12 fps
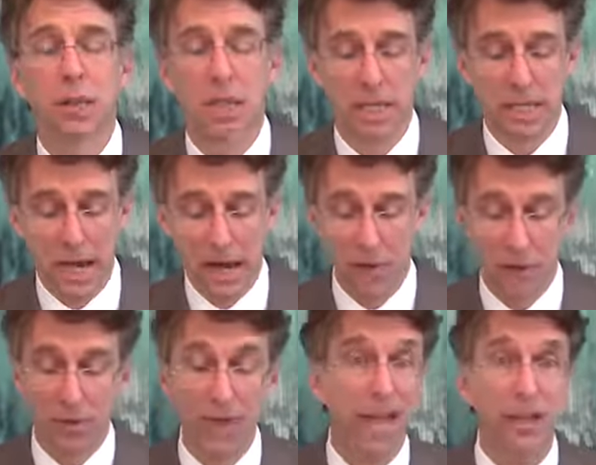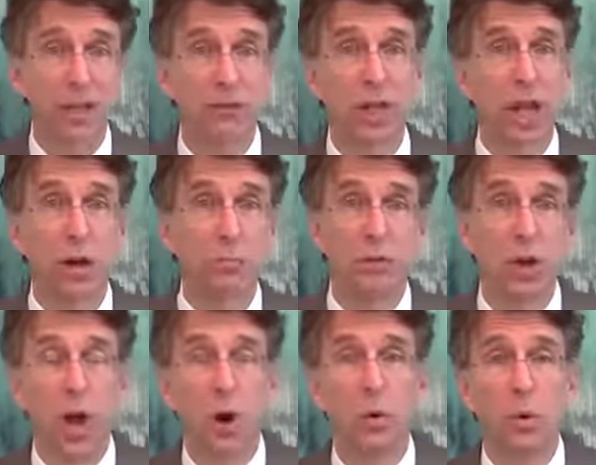Now, that doesn't help
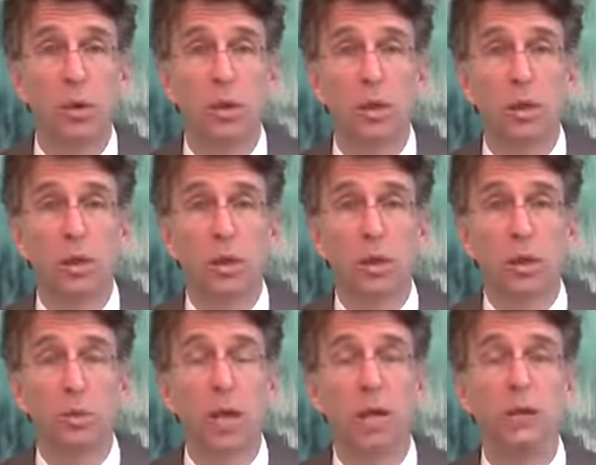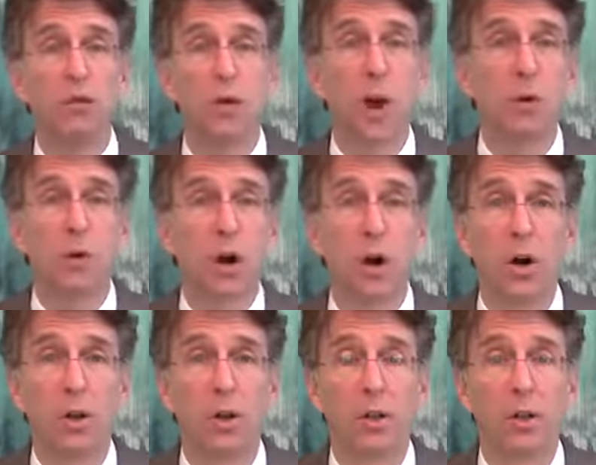Joe because Joe's
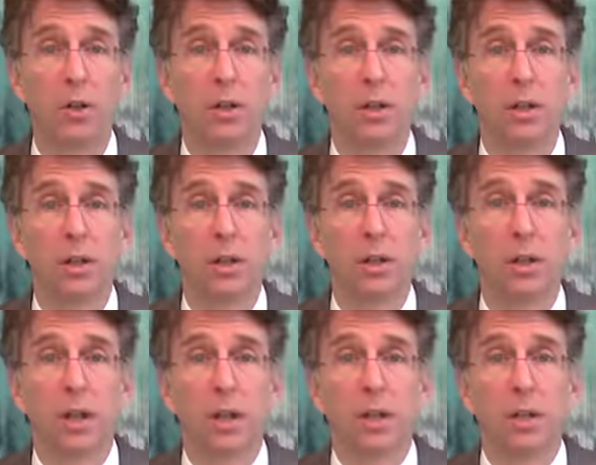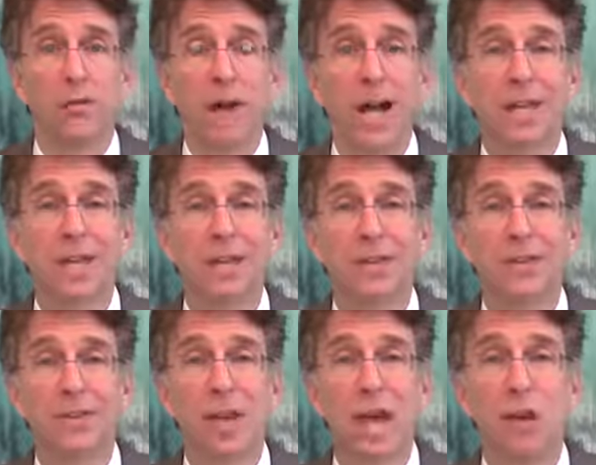hurt. The fact that the
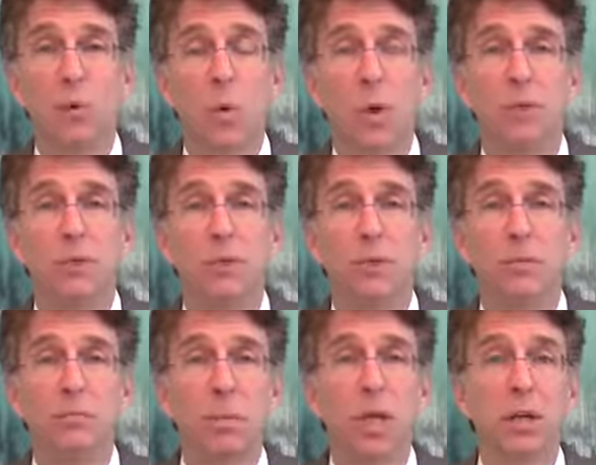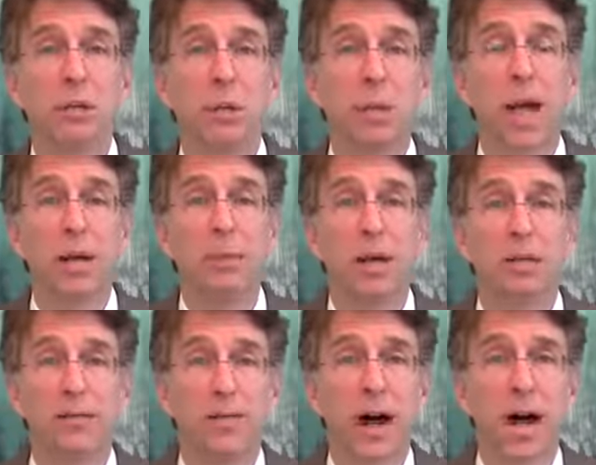state wants Bill to pay a bunch
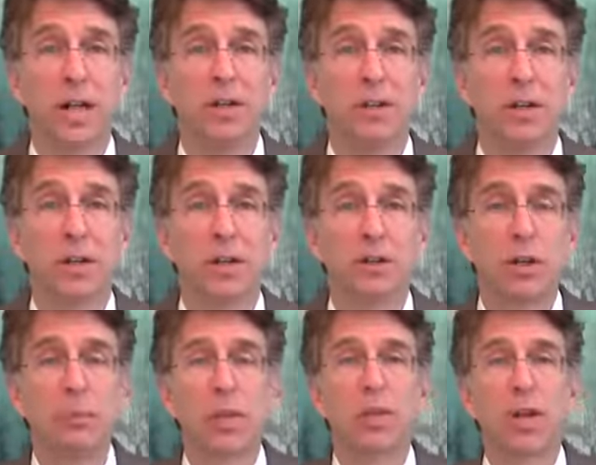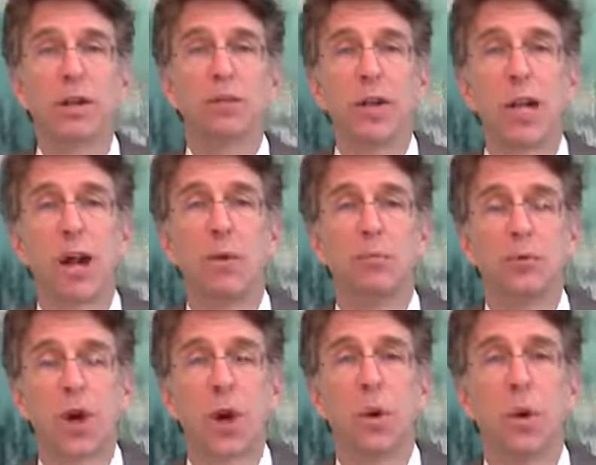of fines simply doesn't help
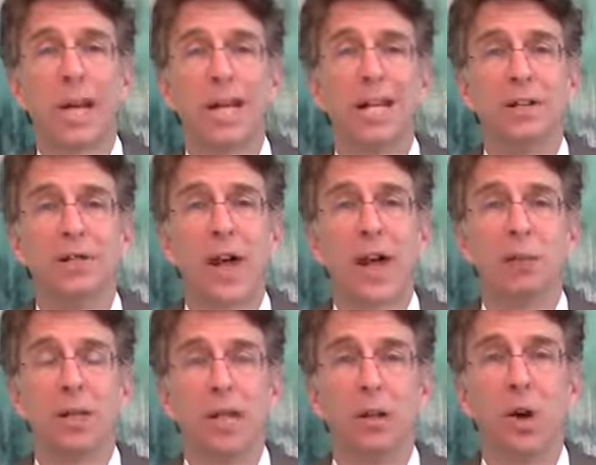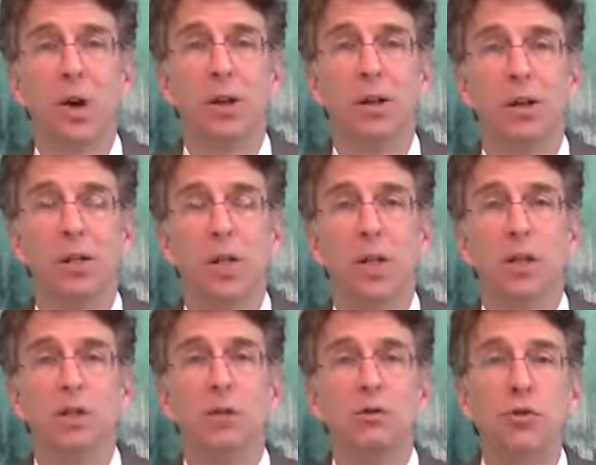Joe and his family at all.
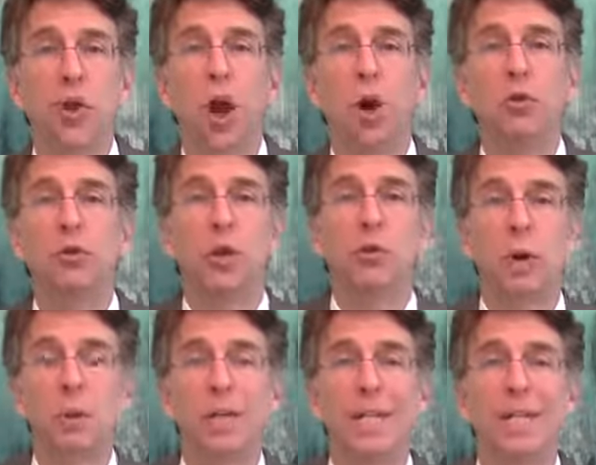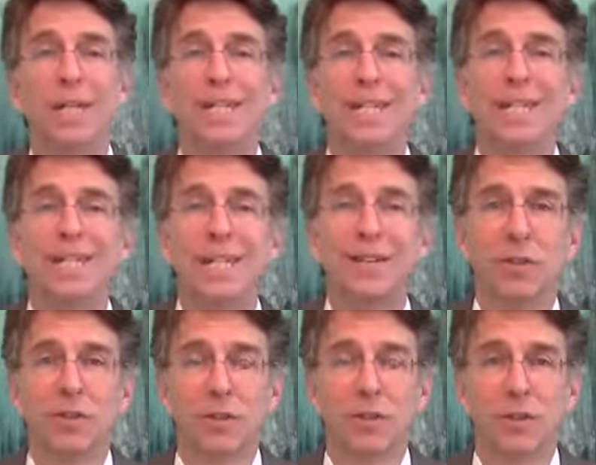So Joe's remedy is the civil
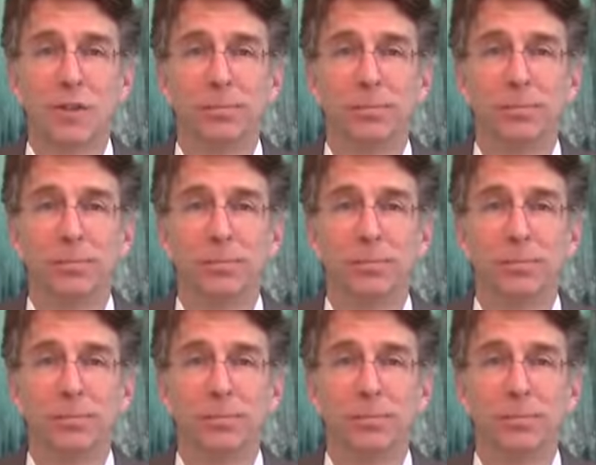system.